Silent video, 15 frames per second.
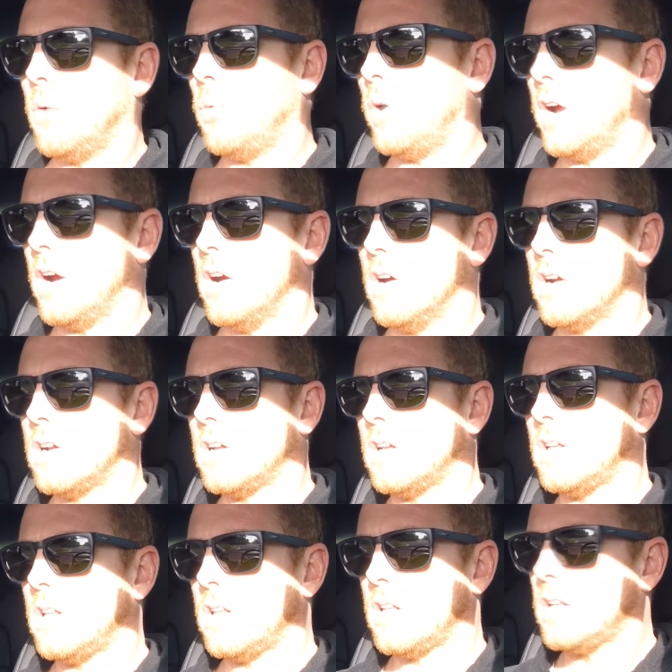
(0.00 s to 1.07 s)
where
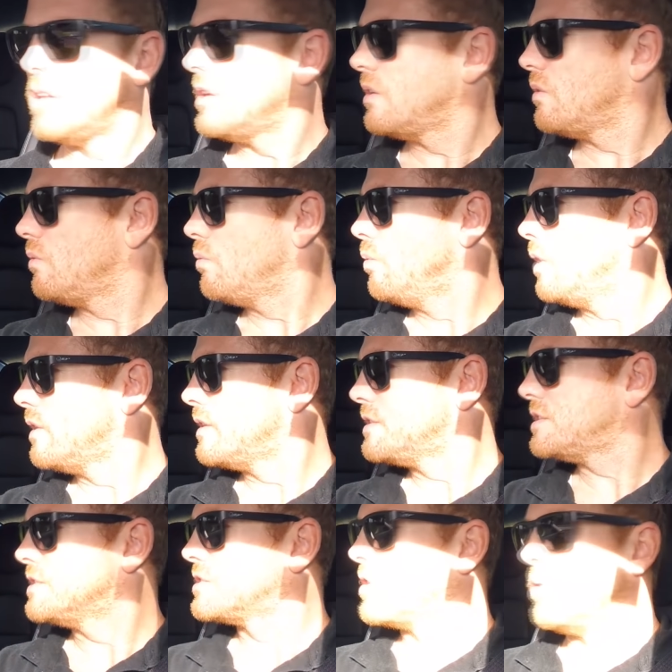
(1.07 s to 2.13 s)

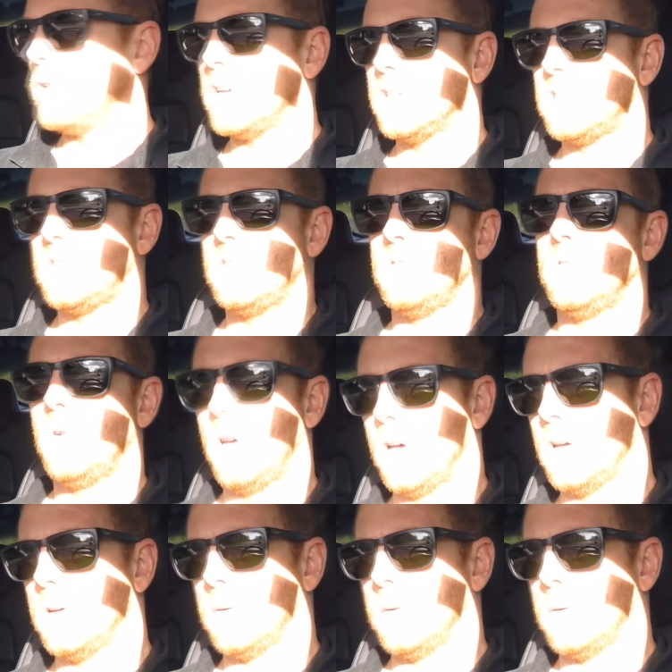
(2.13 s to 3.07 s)
this is going to